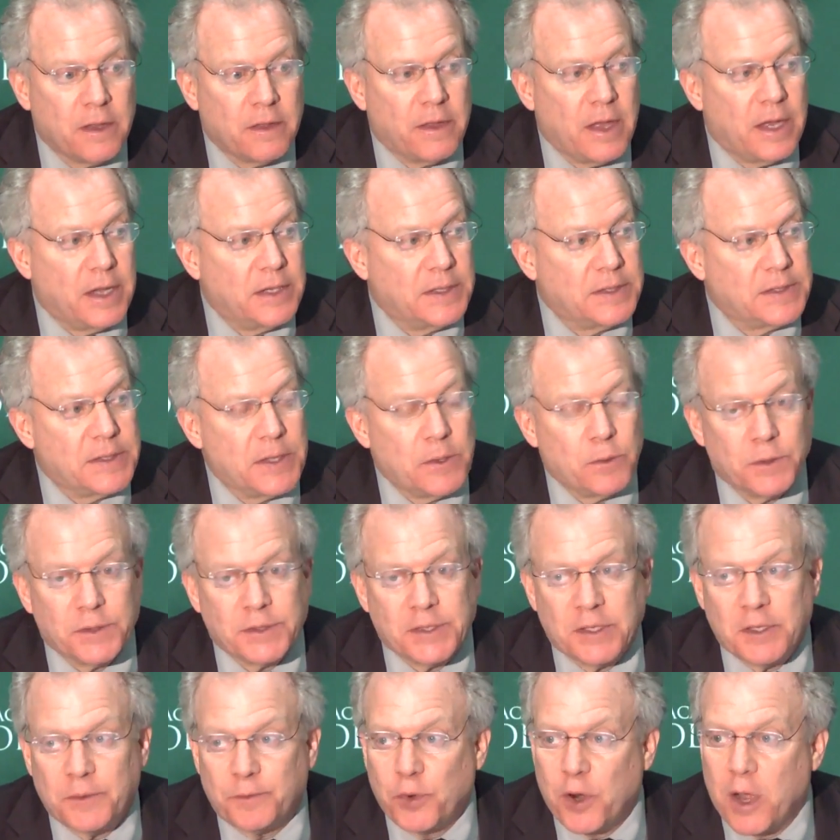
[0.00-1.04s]
That is, there
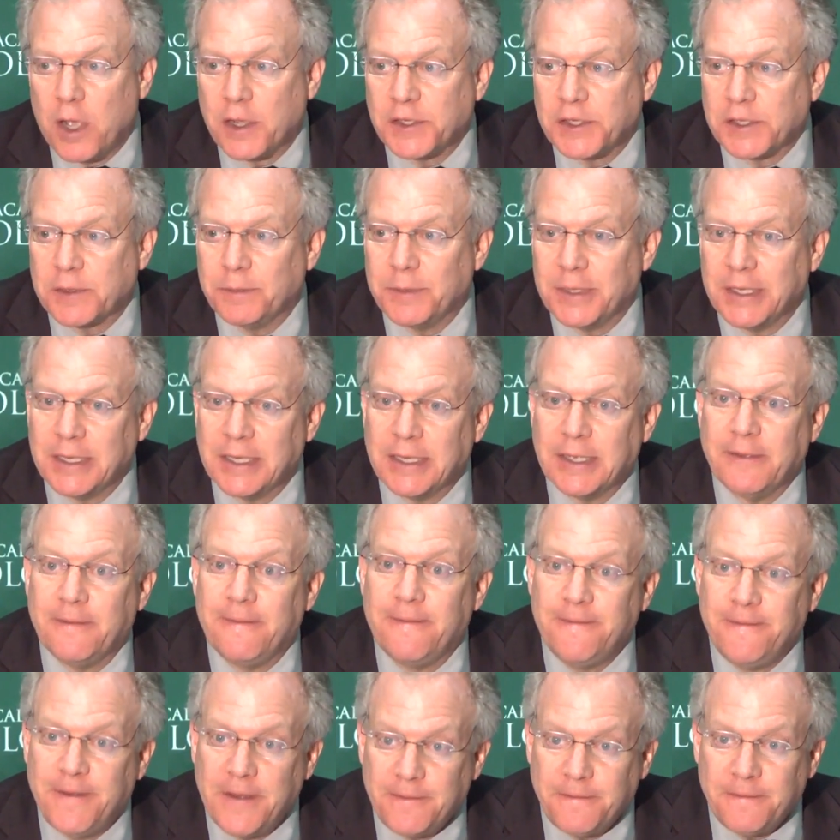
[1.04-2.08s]
was an approximately
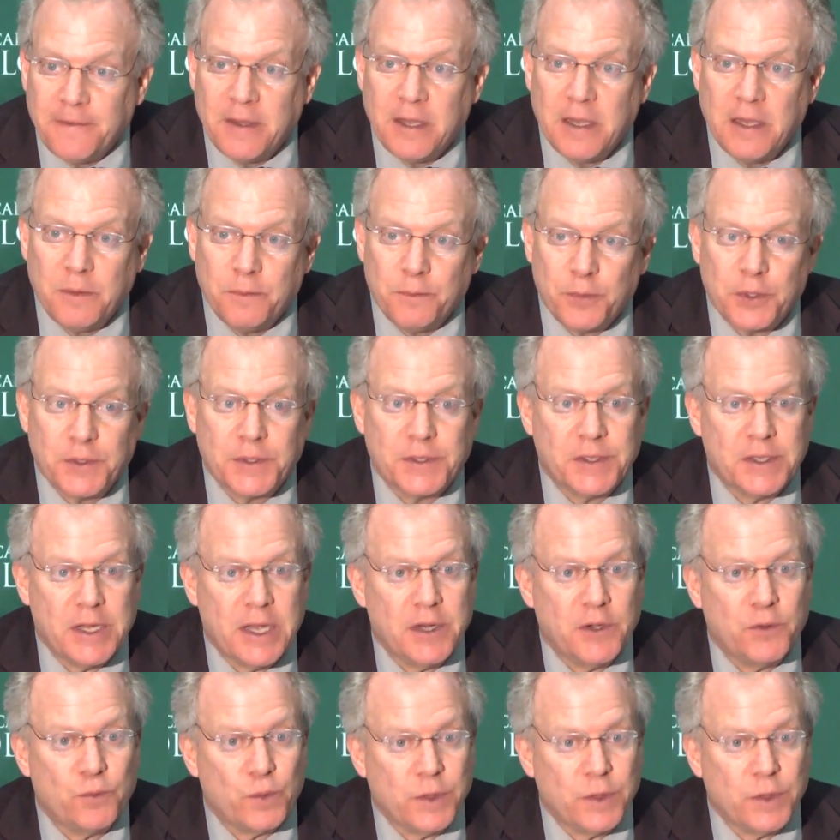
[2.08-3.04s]
15%